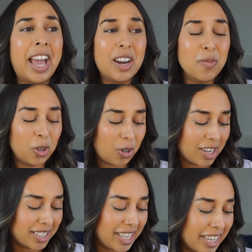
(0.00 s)
Animal
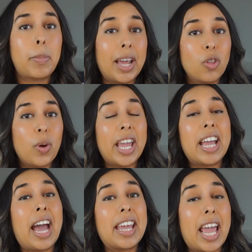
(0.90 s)
Crossing. By the
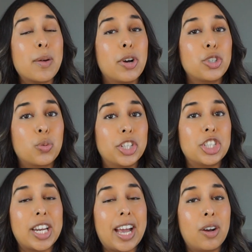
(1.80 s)
way, I am on
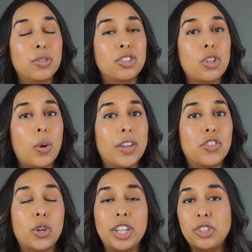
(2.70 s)
Twitch now, so
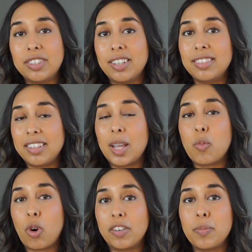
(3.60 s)
if you're interested in seeing
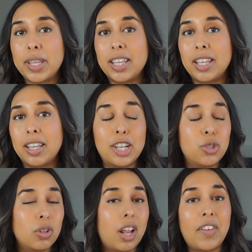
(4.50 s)
more of me, I
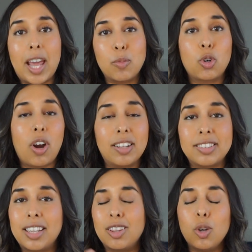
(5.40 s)
do a lot of Animal
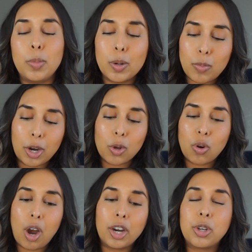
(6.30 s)
Crossing, a little bit of Mario
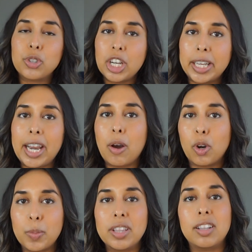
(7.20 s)
Kart, go check it out.
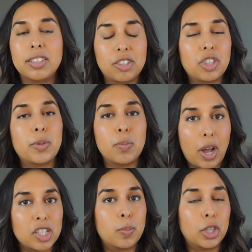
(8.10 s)
It'll be in the description
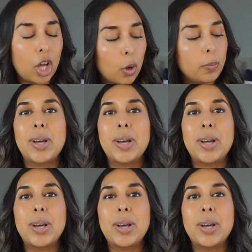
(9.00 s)
box below.